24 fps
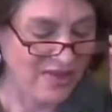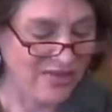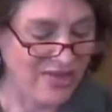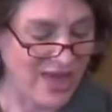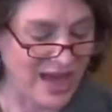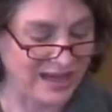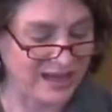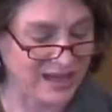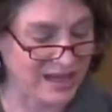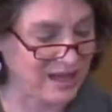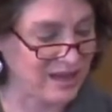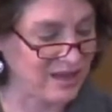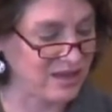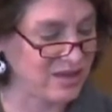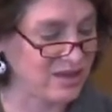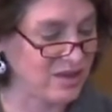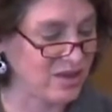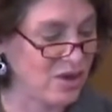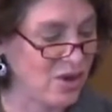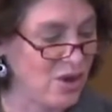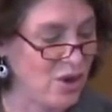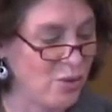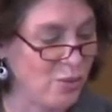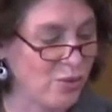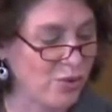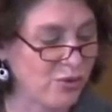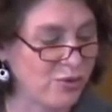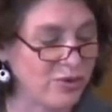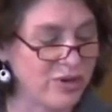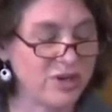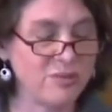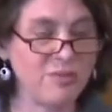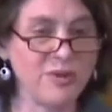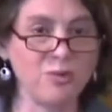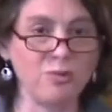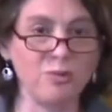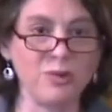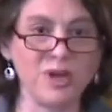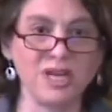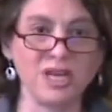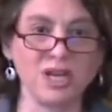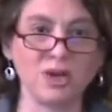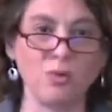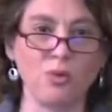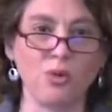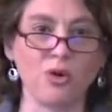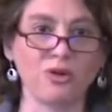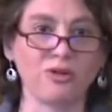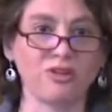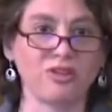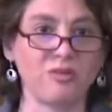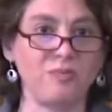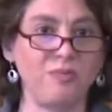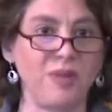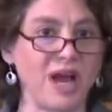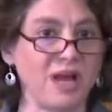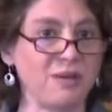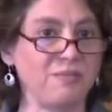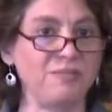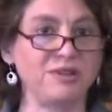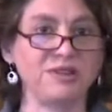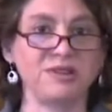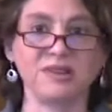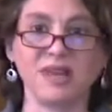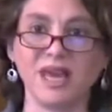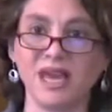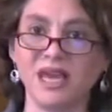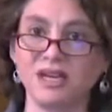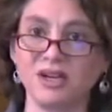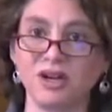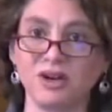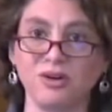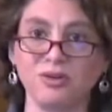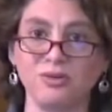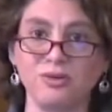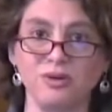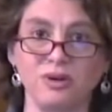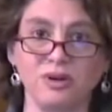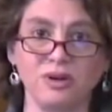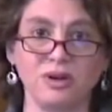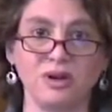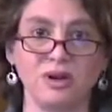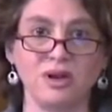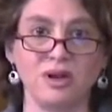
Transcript: That is, we're going to be reading works by Plato,